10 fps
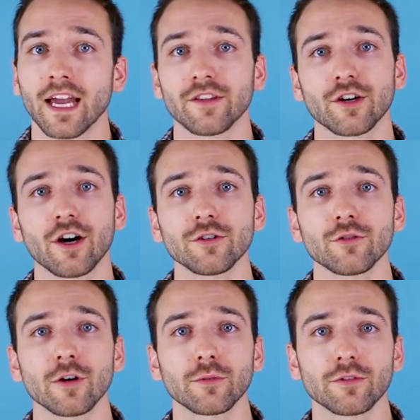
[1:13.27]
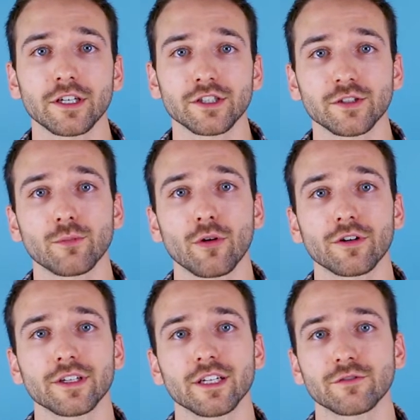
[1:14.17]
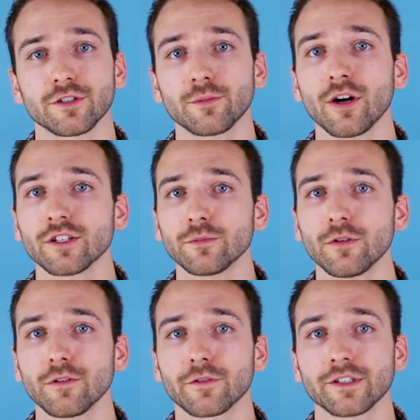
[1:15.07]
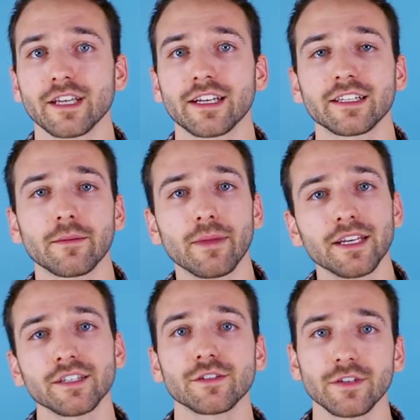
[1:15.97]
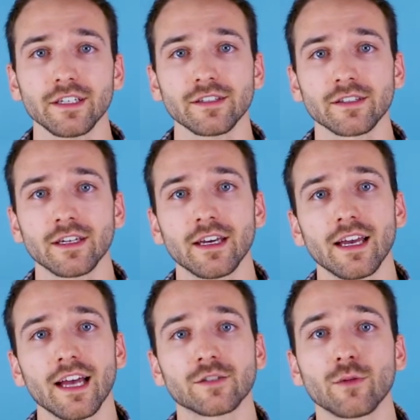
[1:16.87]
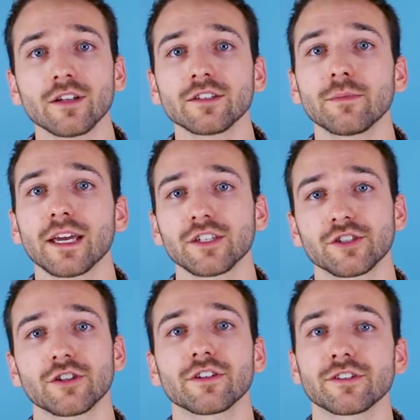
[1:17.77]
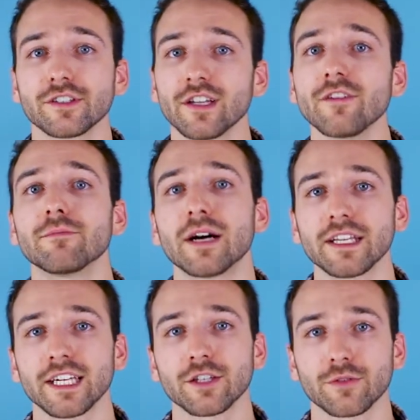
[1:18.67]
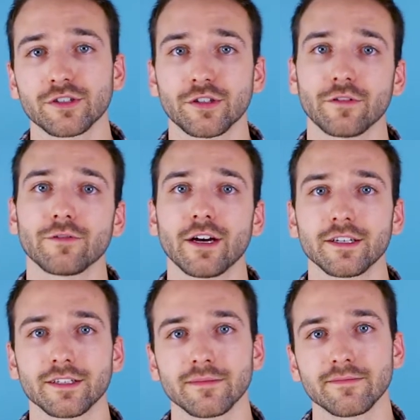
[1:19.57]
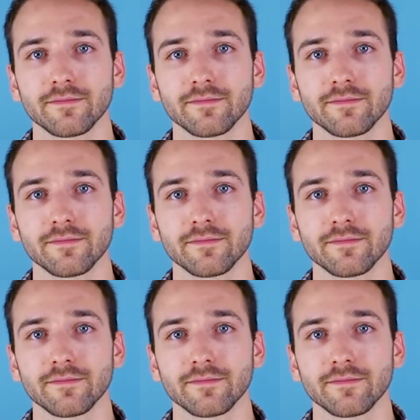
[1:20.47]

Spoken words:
and the condo corporation's board is responsible for setting the maintenance fees, as well as making sure there's enough money in the reserve fund.